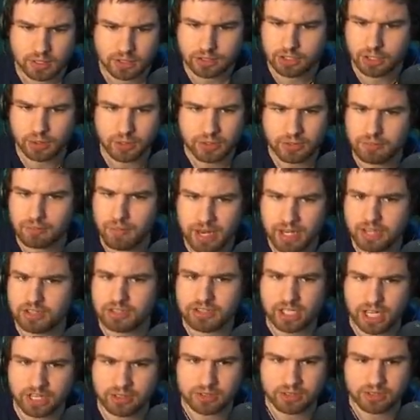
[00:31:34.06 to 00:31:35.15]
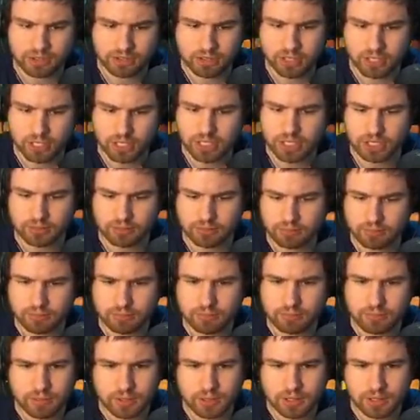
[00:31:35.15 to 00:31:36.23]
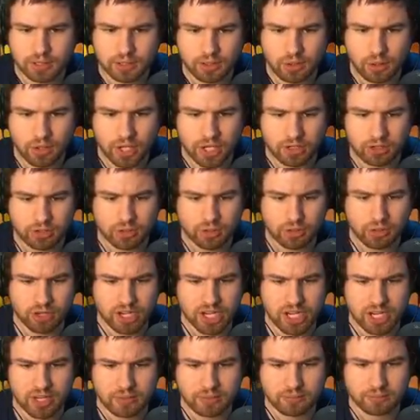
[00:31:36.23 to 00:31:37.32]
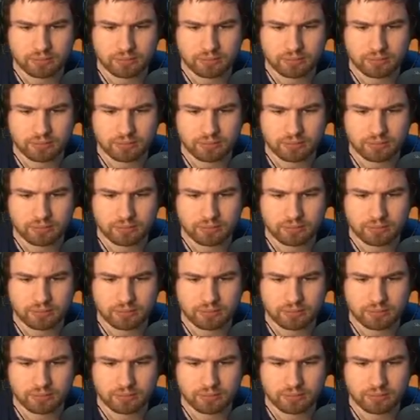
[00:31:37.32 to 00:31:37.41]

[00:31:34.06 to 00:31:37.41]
So it makes sense to not get too greedy.